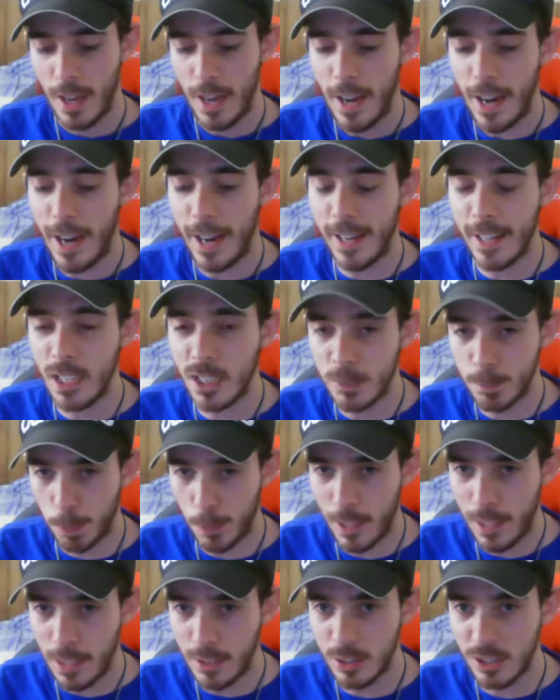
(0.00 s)
I
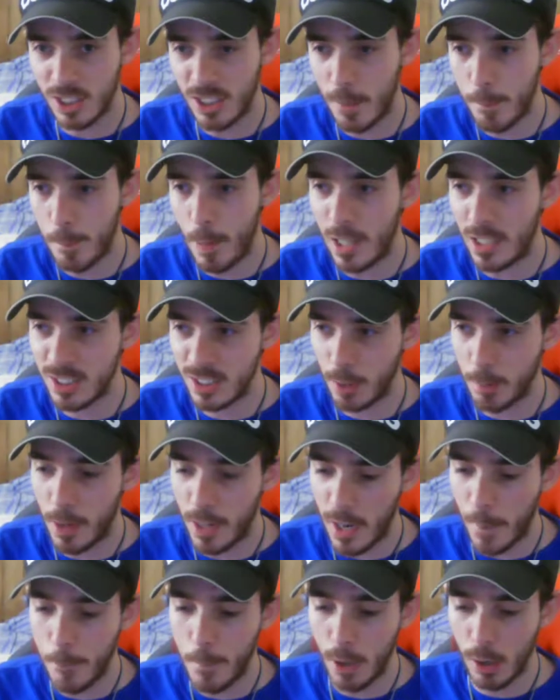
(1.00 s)
explain to the best of my
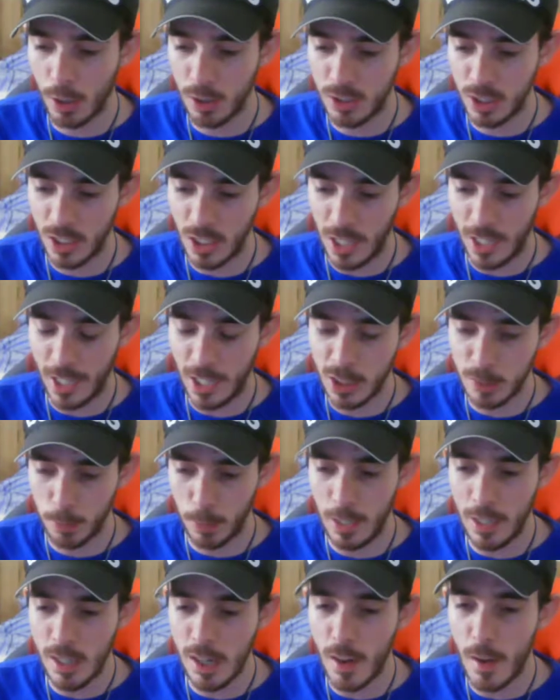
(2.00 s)
ability. I
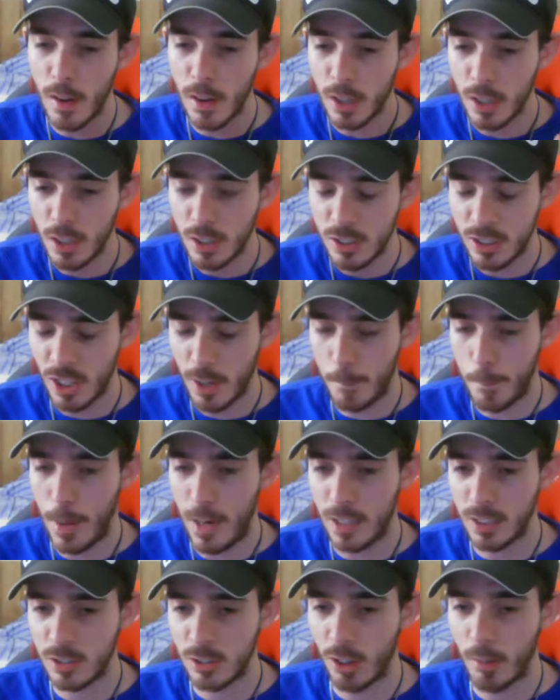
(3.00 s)
explain it to the
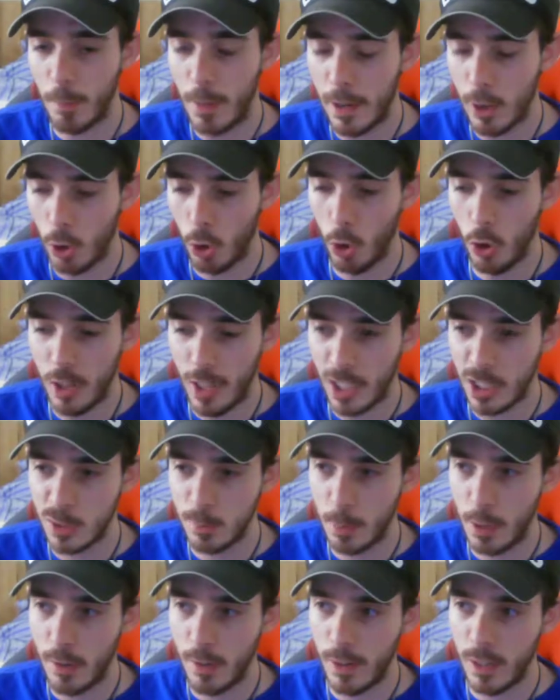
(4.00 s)
best of my own
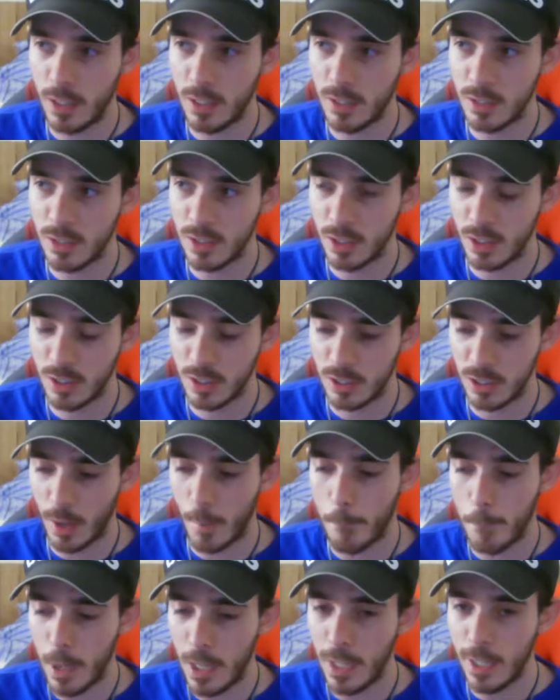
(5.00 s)
experiences
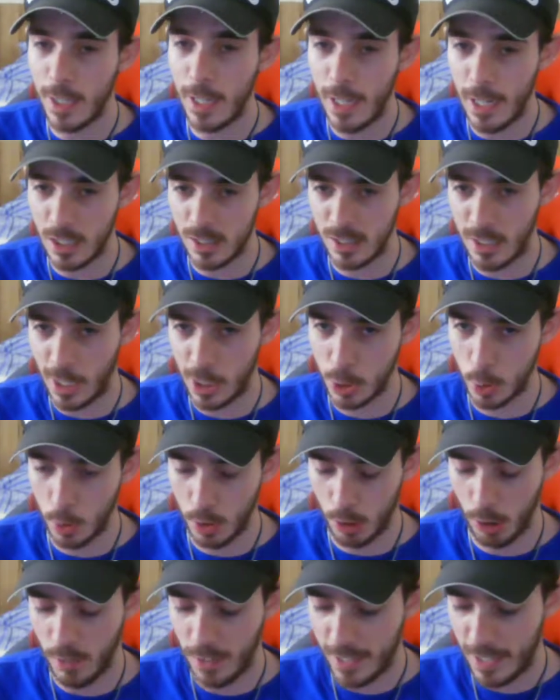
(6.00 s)
being asexual
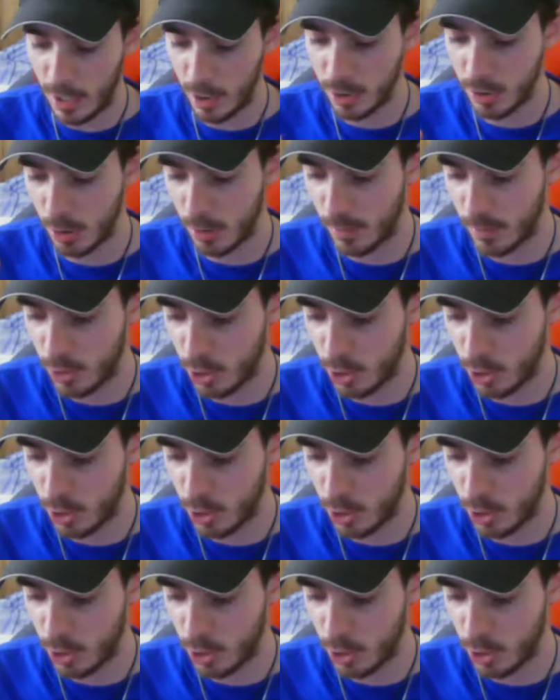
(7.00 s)
and all that kind of stuff.